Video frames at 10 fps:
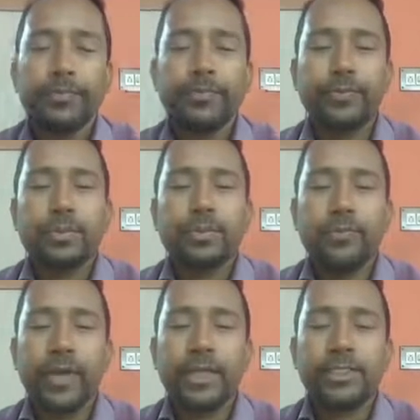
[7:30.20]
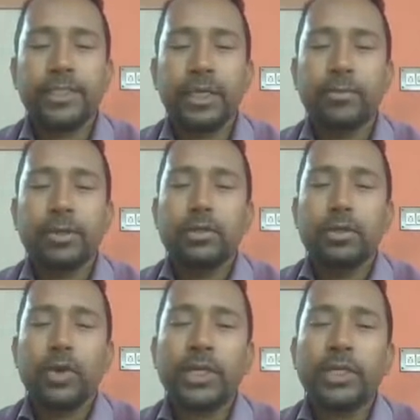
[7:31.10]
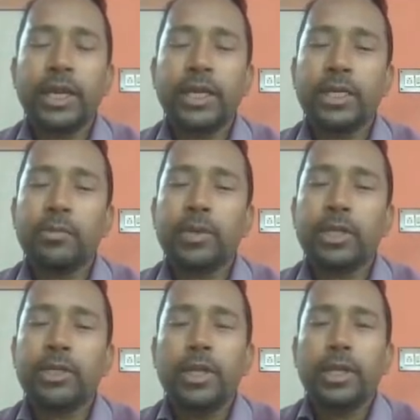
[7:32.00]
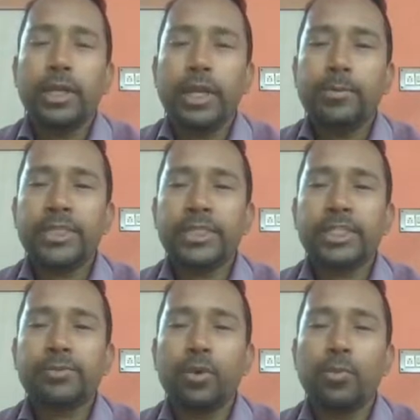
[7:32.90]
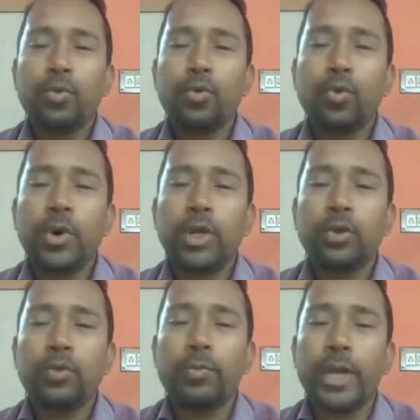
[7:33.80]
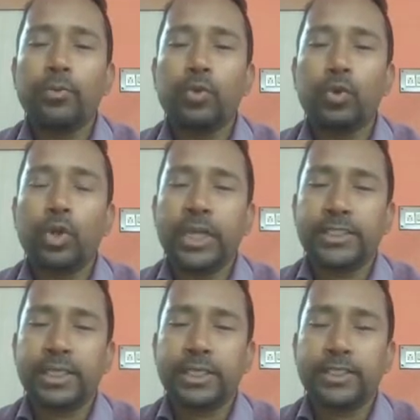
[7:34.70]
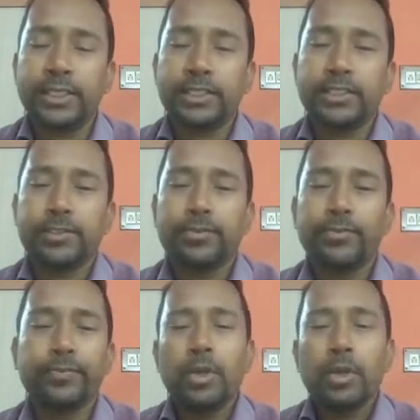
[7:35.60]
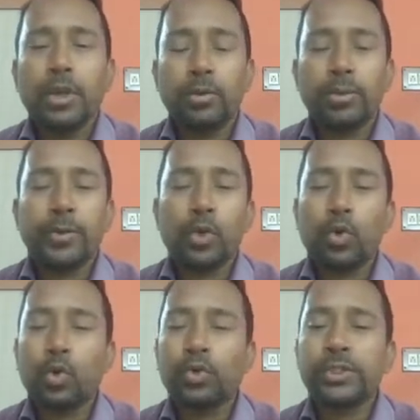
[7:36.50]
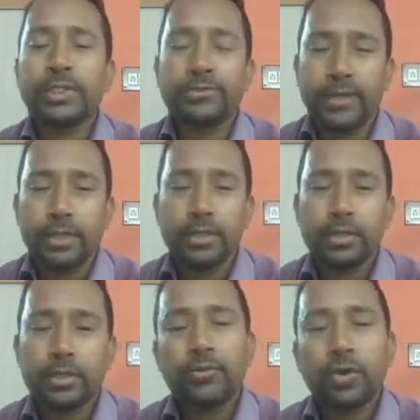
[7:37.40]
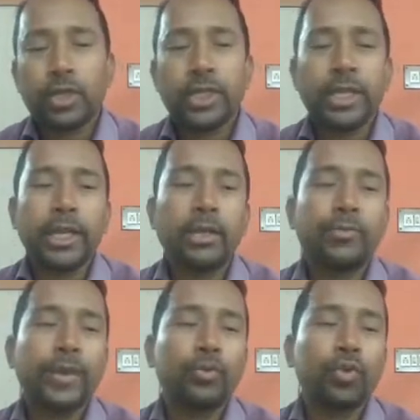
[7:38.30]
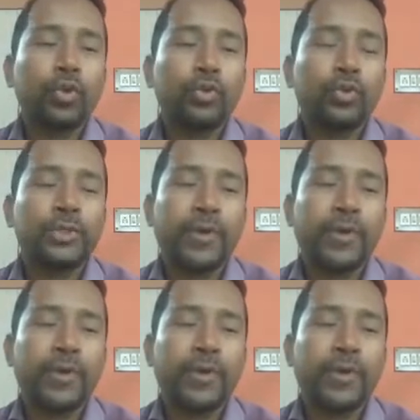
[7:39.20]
So file is saved. Look at the title bar. Name has changed from book1 to mybook.xlsx. Now we will close this file. For that, again we have to go to this File